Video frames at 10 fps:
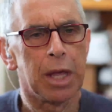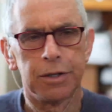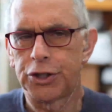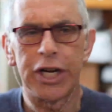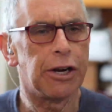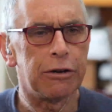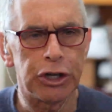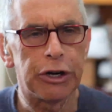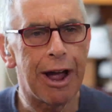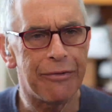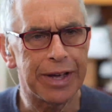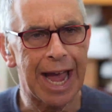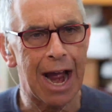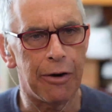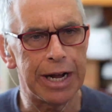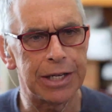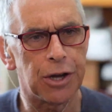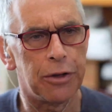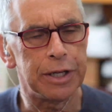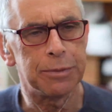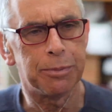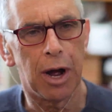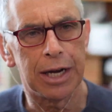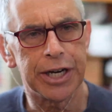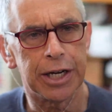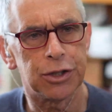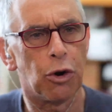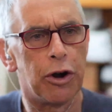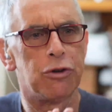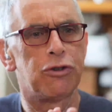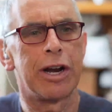ge geographic areas on these projects, or are you trying